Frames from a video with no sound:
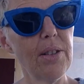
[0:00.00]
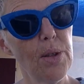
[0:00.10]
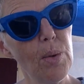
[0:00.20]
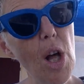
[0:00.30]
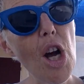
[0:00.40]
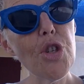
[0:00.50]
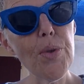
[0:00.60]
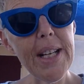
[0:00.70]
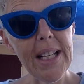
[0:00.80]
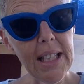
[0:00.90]
do
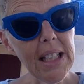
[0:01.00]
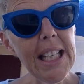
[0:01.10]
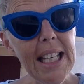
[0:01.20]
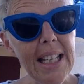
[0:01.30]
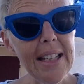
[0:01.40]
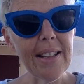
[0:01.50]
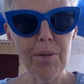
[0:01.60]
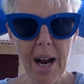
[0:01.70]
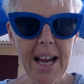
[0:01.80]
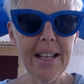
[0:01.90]
laundry, clean,
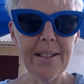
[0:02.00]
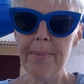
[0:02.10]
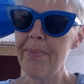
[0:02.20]
right?